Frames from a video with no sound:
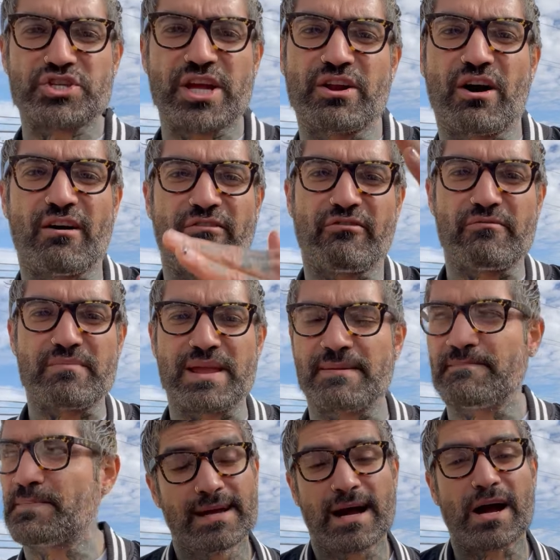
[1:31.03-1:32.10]
off of me.
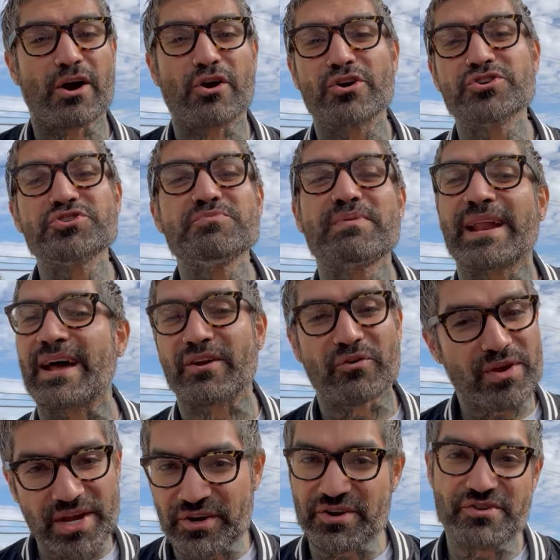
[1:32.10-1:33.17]
I heard you, but I don't
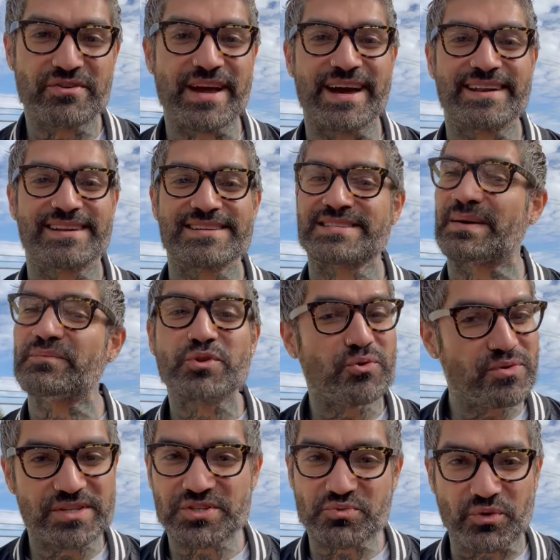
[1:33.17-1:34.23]
hear you, dad, because I'm
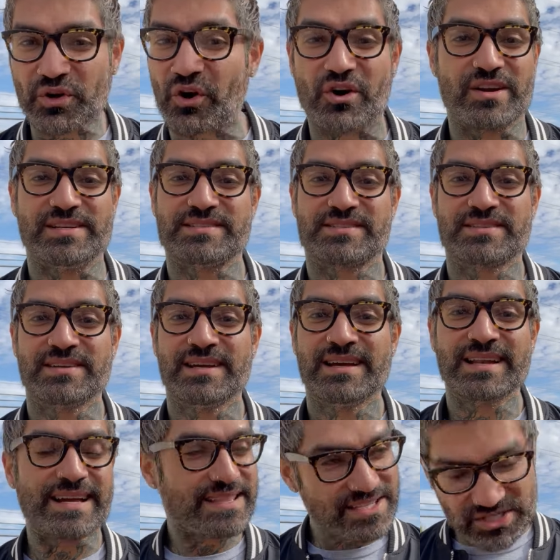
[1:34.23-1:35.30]
doing this regardless.
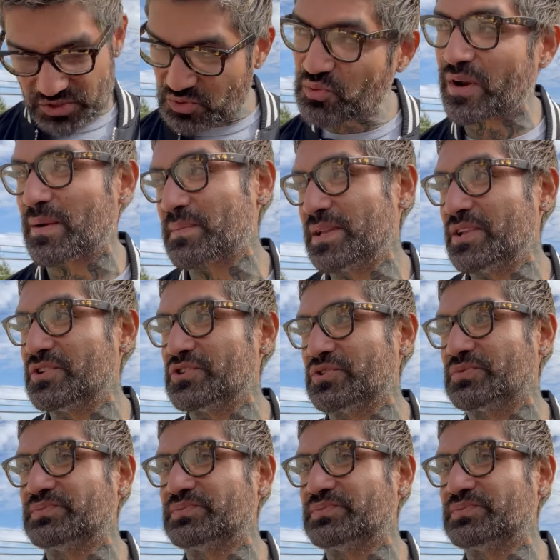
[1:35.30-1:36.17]
Like, this is what I'm gonna do.